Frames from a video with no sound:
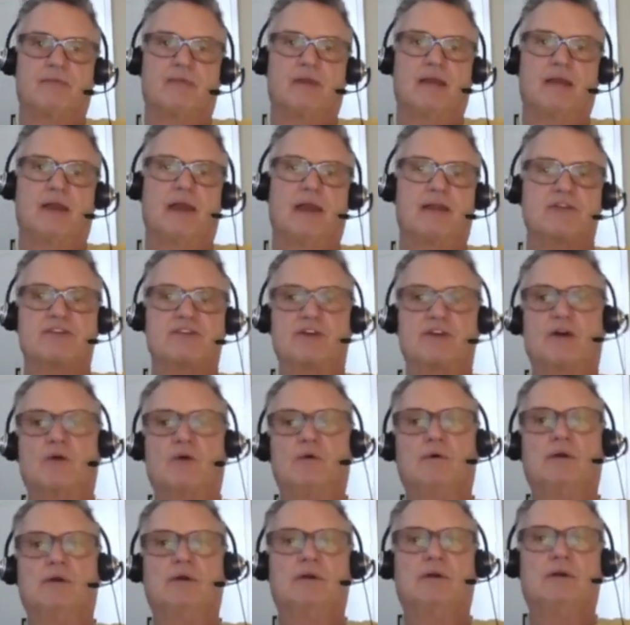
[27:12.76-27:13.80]
And
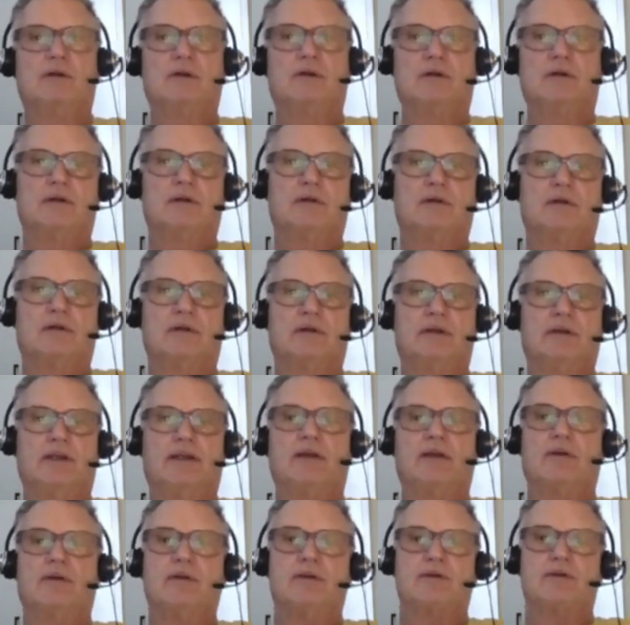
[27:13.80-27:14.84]
so here
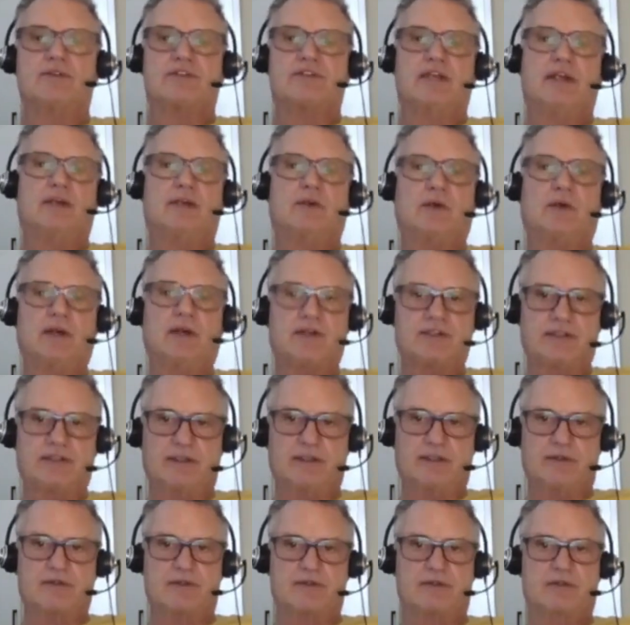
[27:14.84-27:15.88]
you see
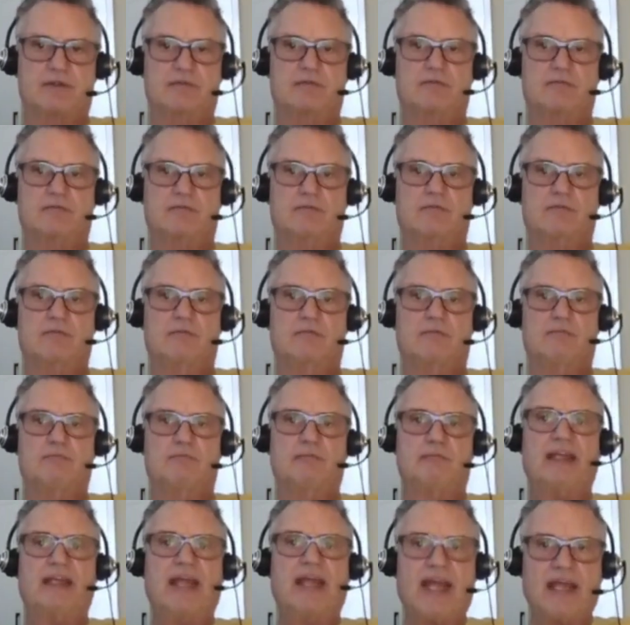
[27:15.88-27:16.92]
Christians
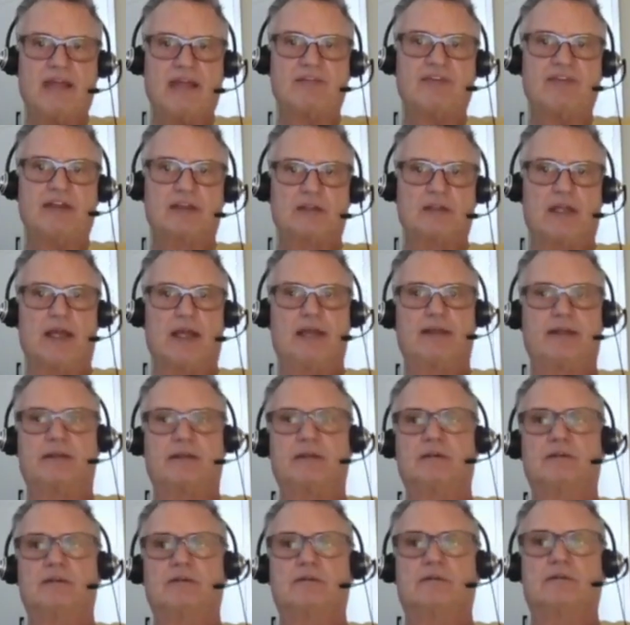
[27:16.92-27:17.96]
behaving like
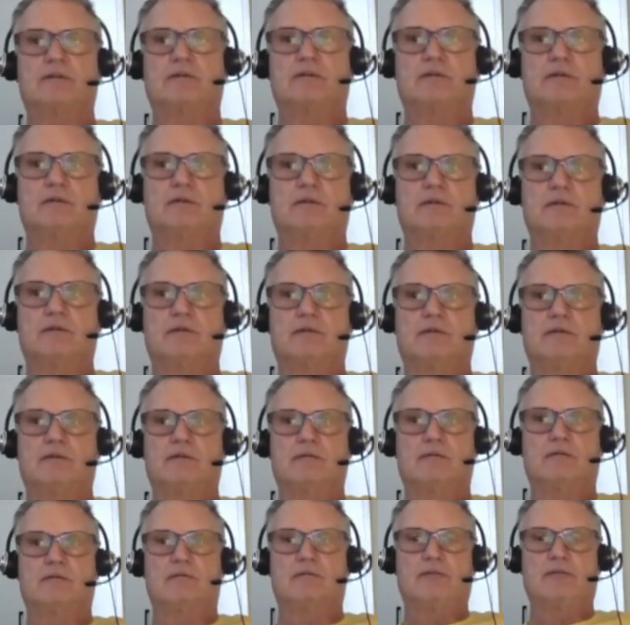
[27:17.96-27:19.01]

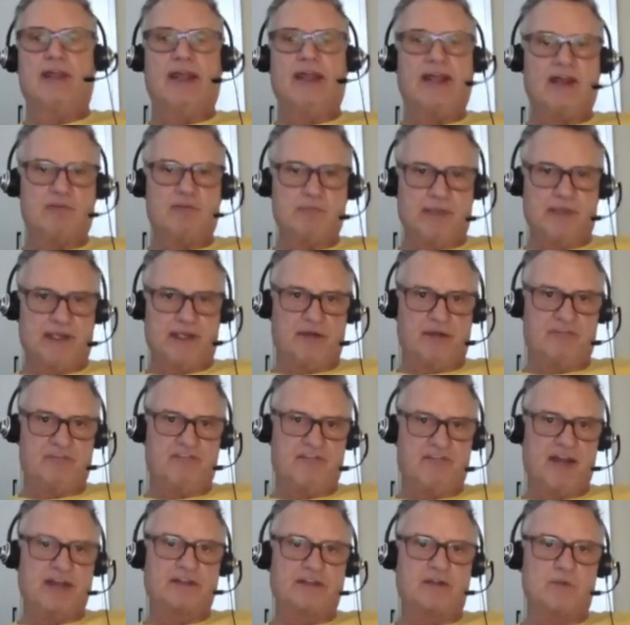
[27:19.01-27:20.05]
they have been
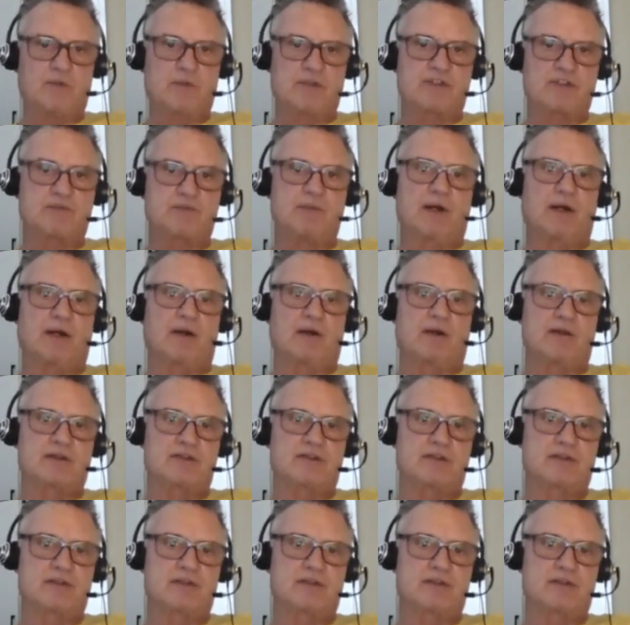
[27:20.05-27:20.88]
infected with spirits.